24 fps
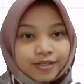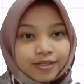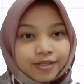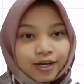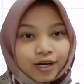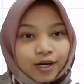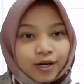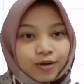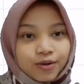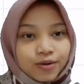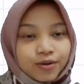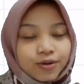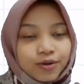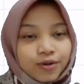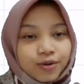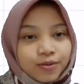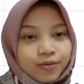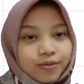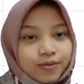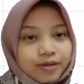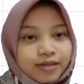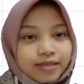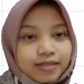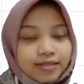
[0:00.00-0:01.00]
Now,
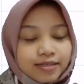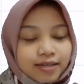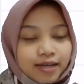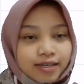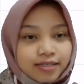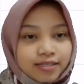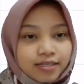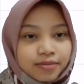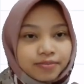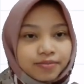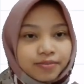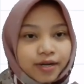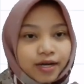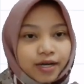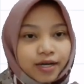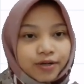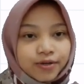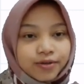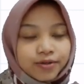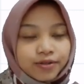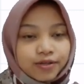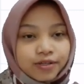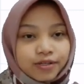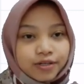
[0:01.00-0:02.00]
we discuss
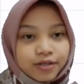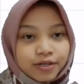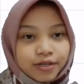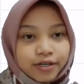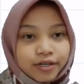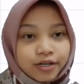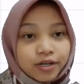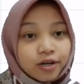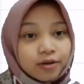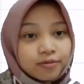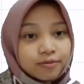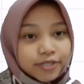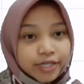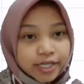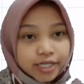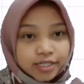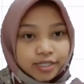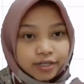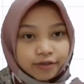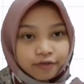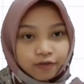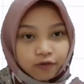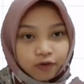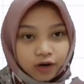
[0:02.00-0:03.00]
about learning
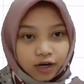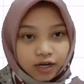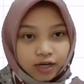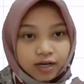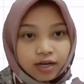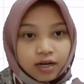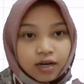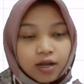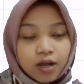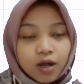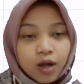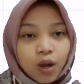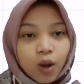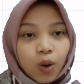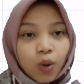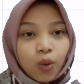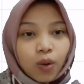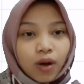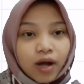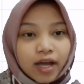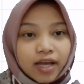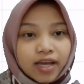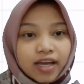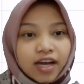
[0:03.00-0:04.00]
objective 1,
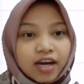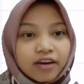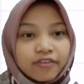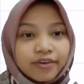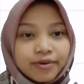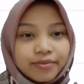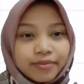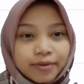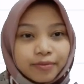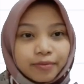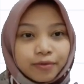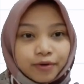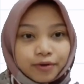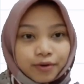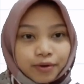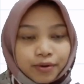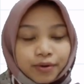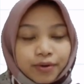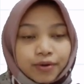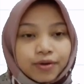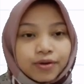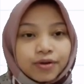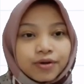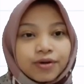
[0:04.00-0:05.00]
why government borrow.
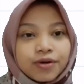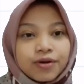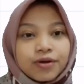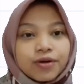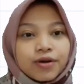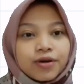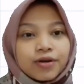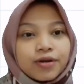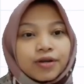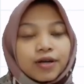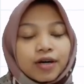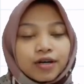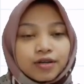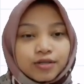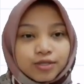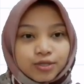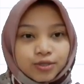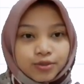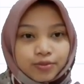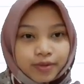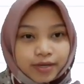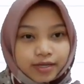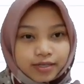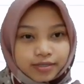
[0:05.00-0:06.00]
There are
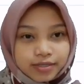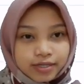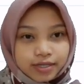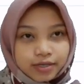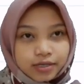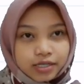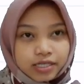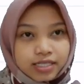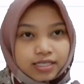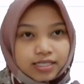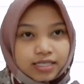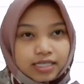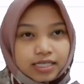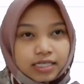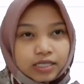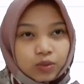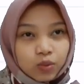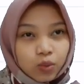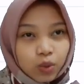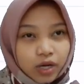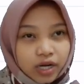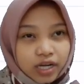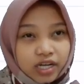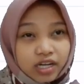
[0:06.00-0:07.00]
2 basic reasons
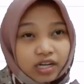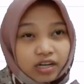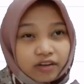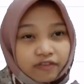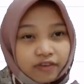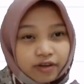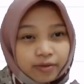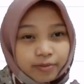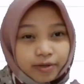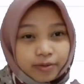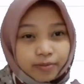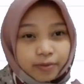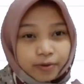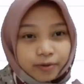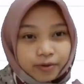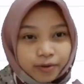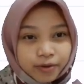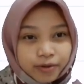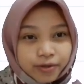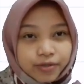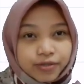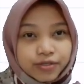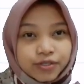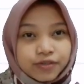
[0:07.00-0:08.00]
why government
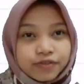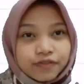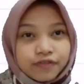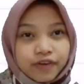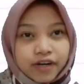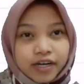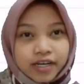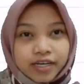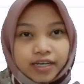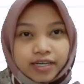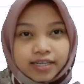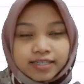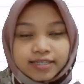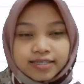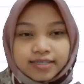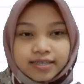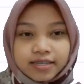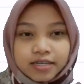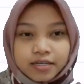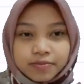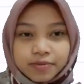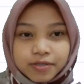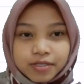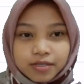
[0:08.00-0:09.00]
borrow to finance
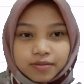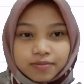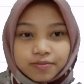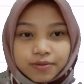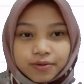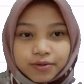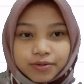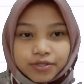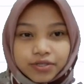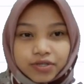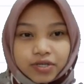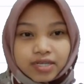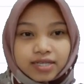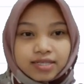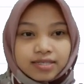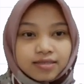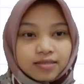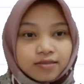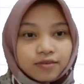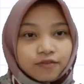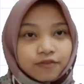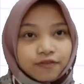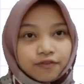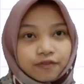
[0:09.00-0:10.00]
capital
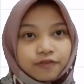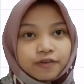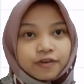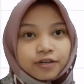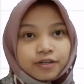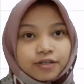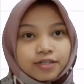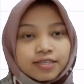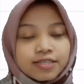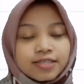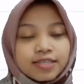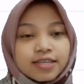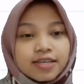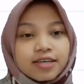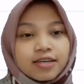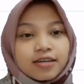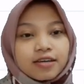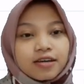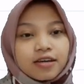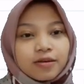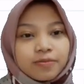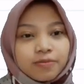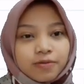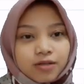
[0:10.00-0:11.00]
projects. First,
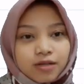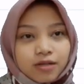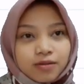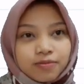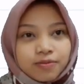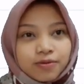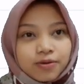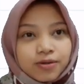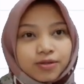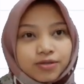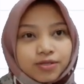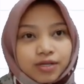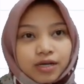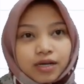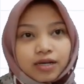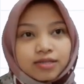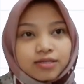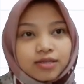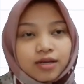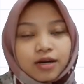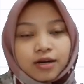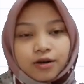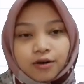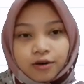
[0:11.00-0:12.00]
capital
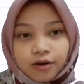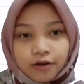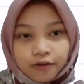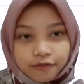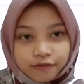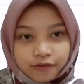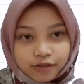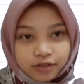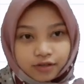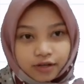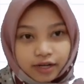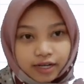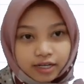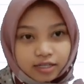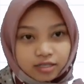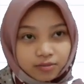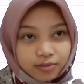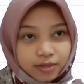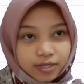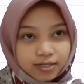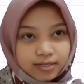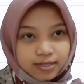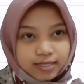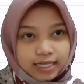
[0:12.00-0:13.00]
projects are often
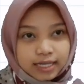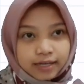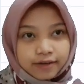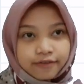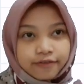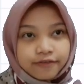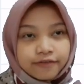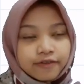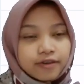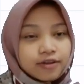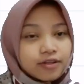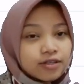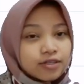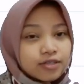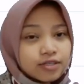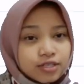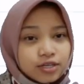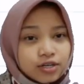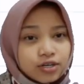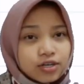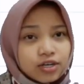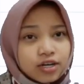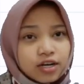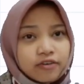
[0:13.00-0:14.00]
expensive,
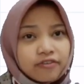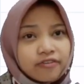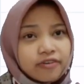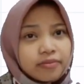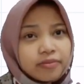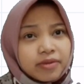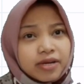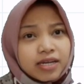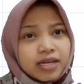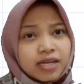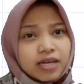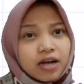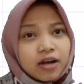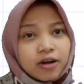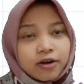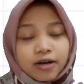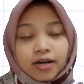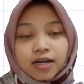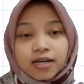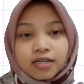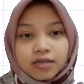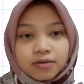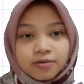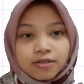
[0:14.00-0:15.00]
so government are
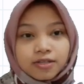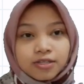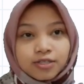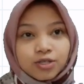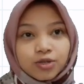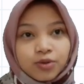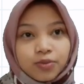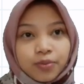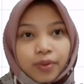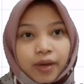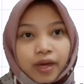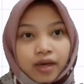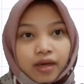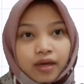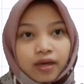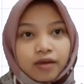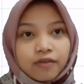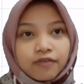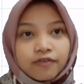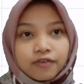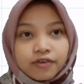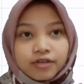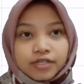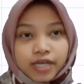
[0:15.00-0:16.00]
unable to pay
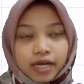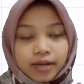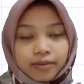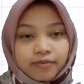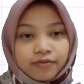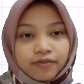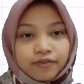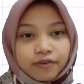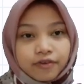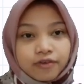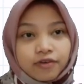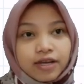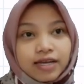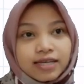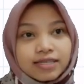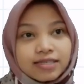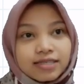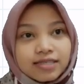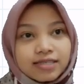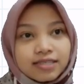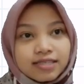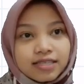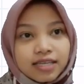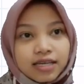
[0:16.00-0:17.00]
for them for
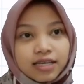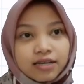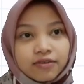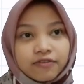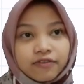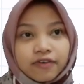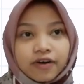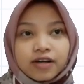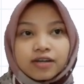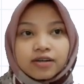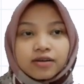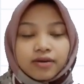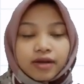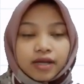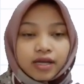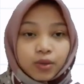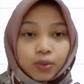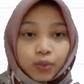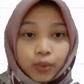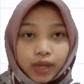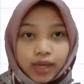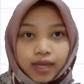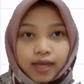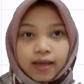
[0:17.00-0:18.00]
existing fund
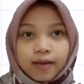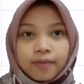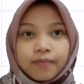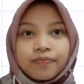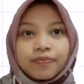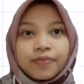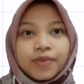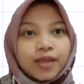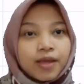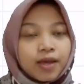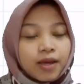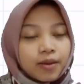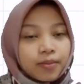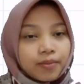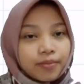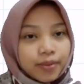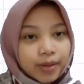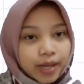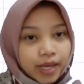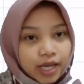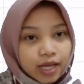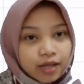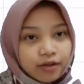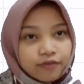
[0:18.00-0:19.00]
likely.
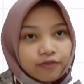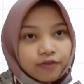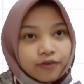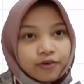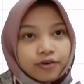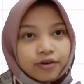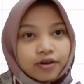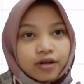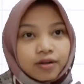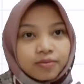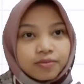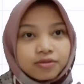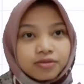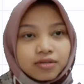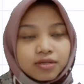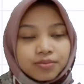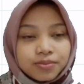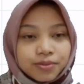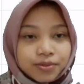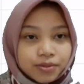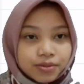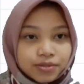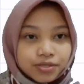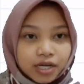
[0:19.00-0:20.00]
Paying for capital
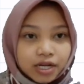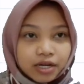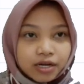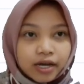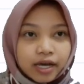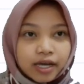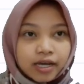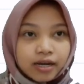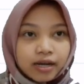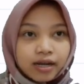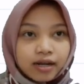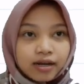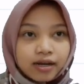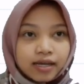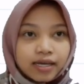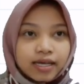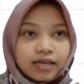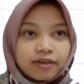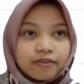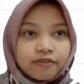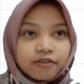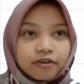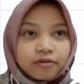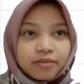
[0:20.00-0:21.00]
project
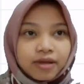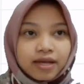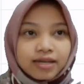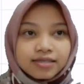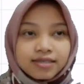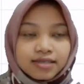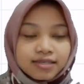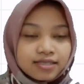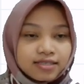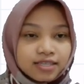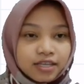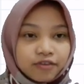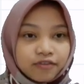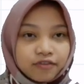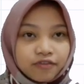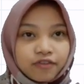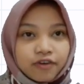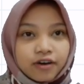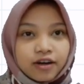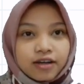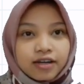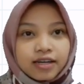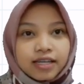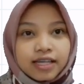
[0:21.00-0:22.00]
directly from existing
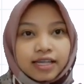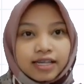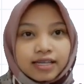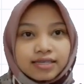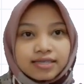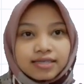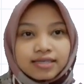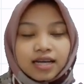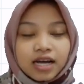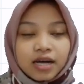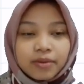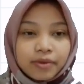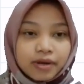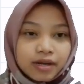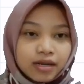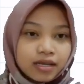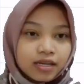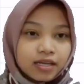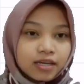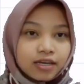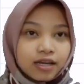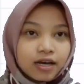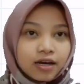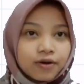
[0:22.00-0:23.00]
fund is commonly
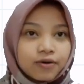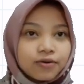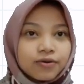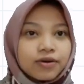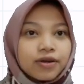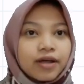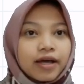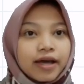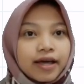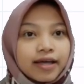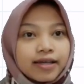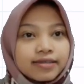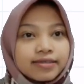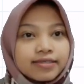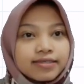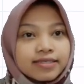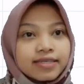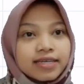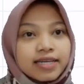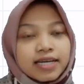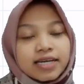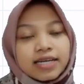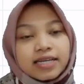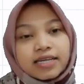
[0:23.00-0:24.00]
known as
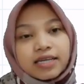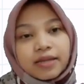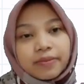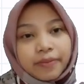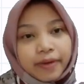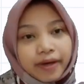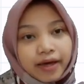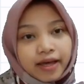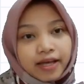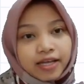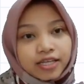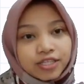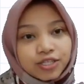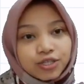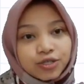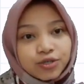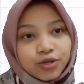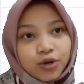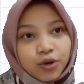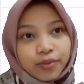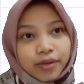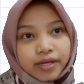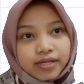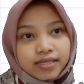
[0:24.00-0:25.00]
the
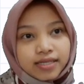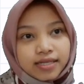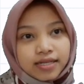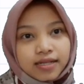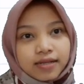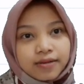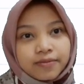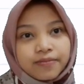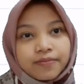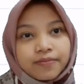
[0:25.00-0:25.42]
pay-as-you-go method.